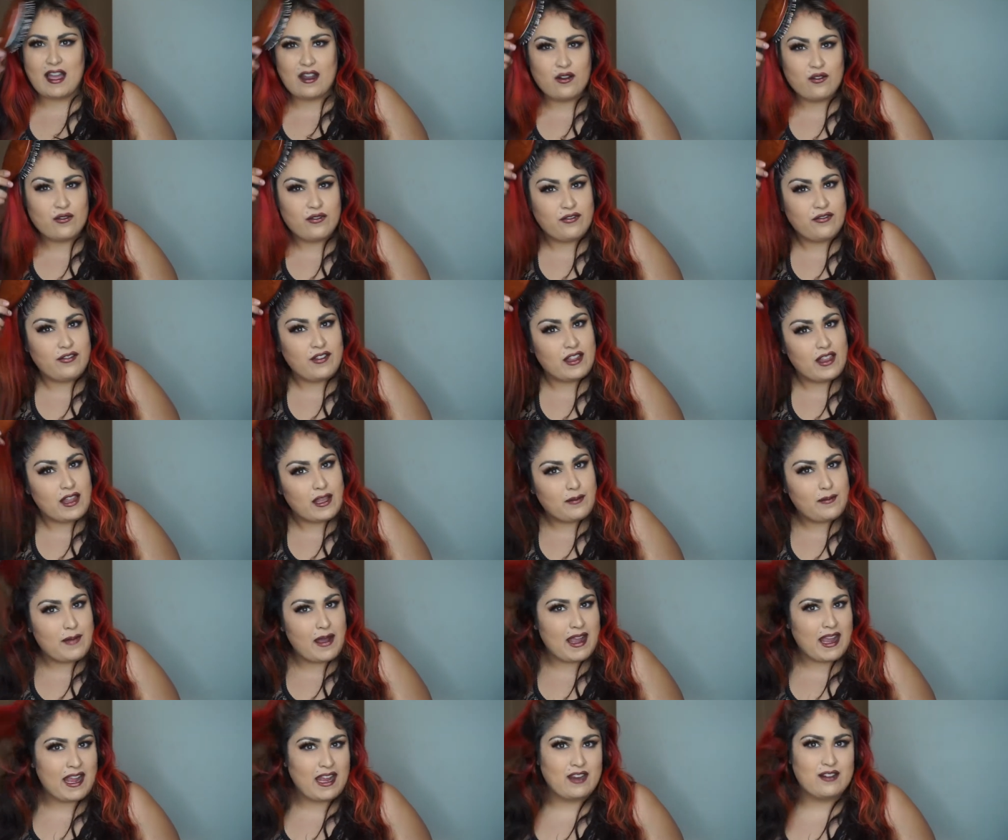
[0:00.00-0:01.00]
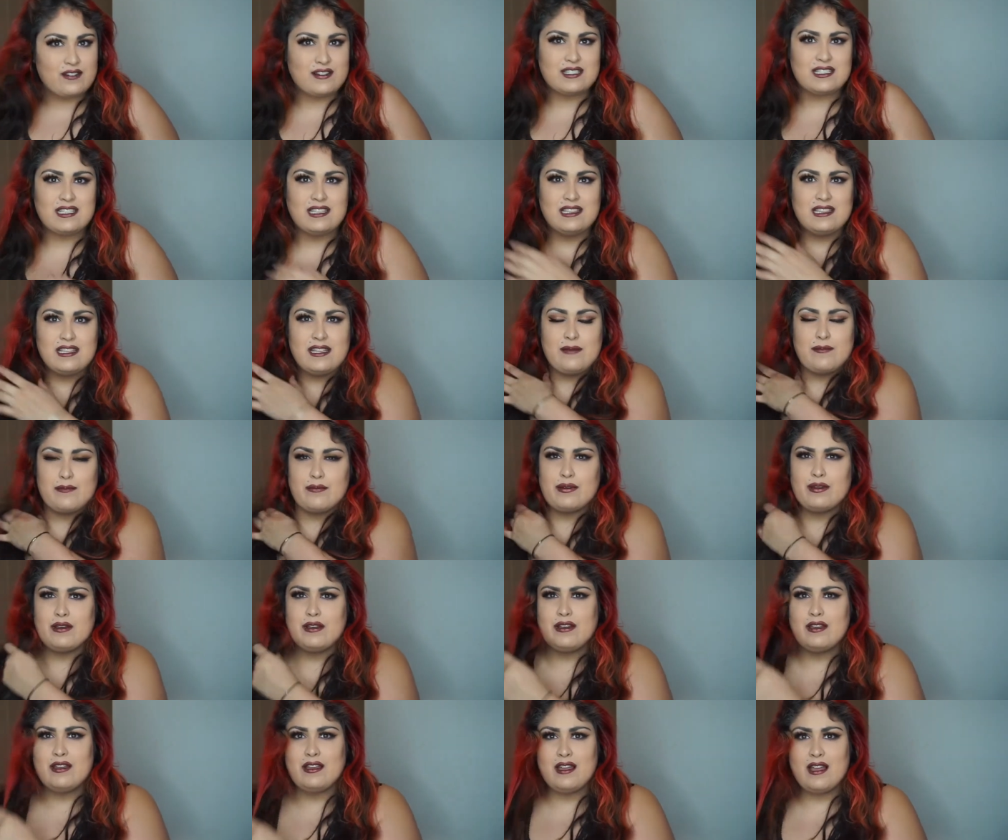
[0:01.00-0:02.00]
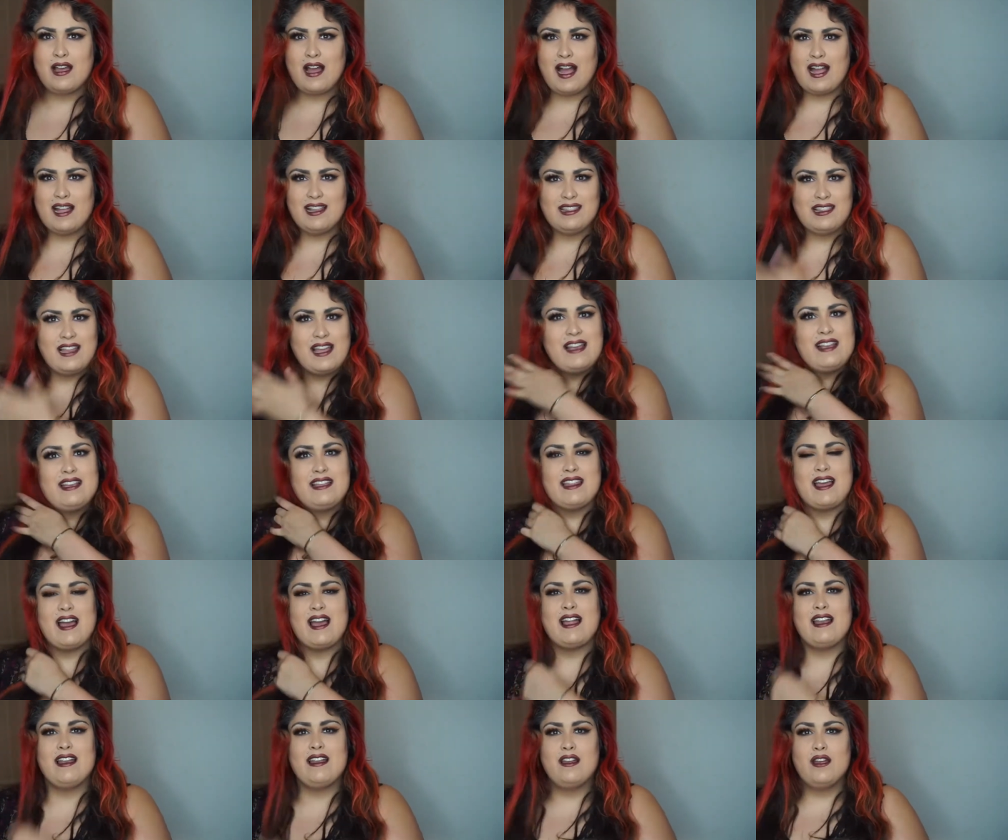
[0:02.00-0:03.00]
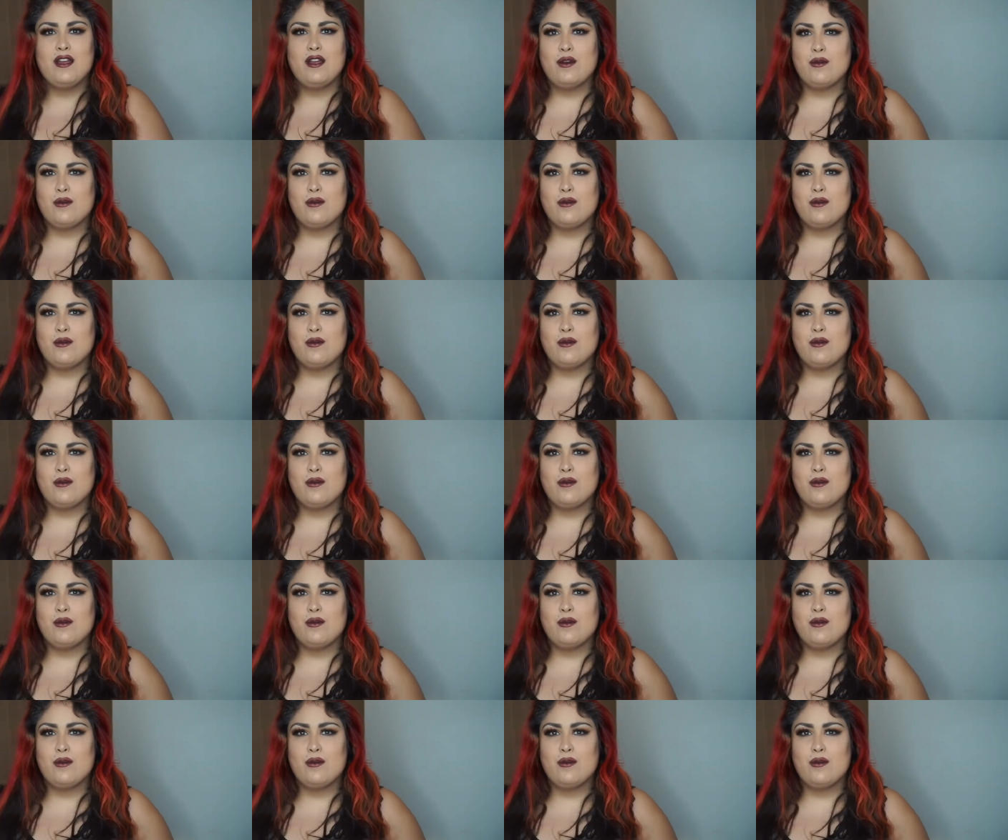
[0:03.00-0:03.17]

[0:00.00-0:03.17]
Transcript: don't feel like my hair is limp. I like that.